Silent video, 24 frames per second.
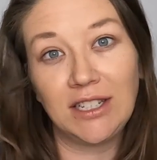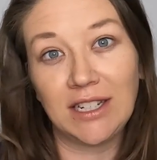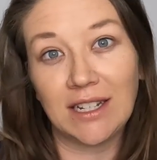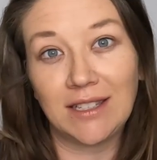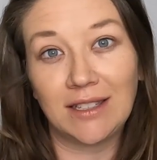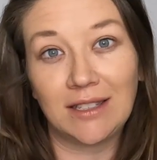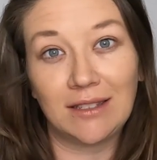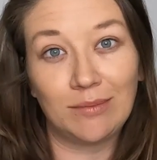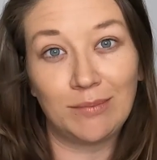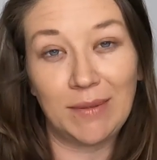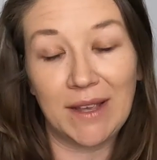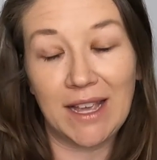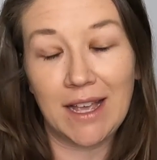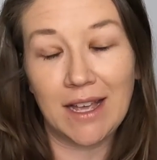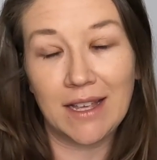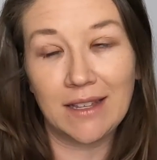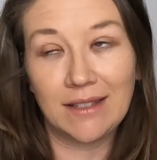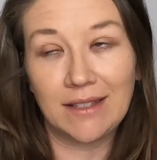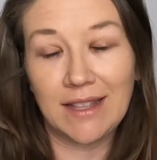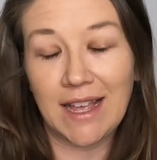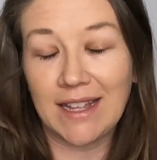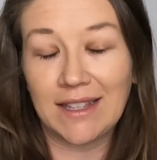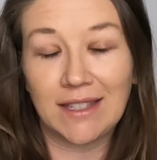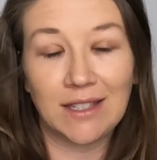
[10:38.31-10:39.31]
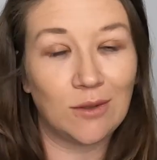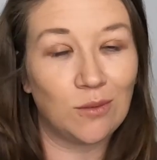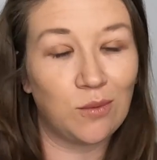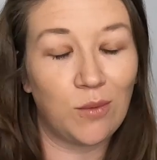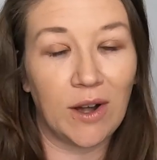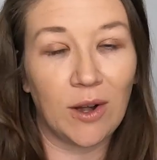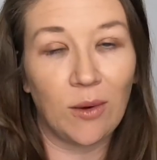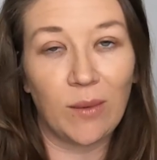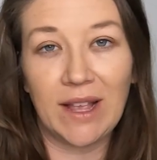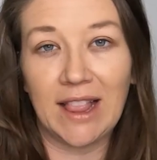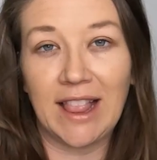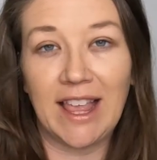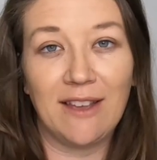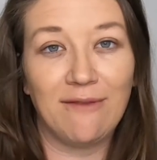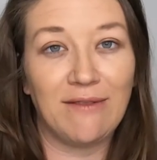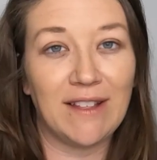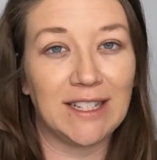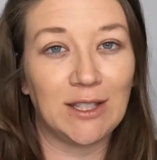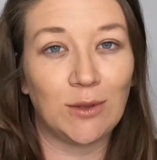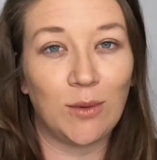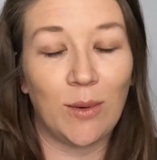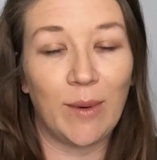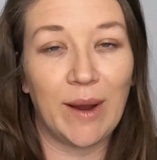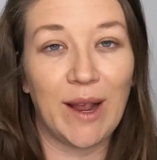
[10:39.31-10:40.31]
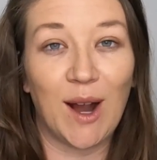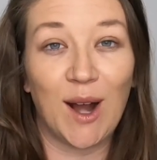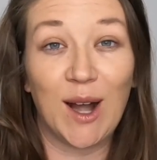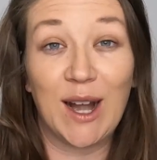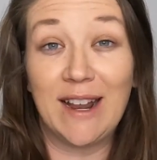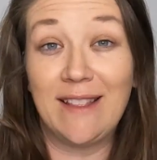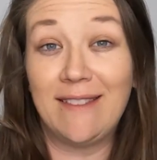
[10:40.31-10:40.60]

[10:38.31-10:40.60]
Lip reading: just because that's where we live, that's where we are.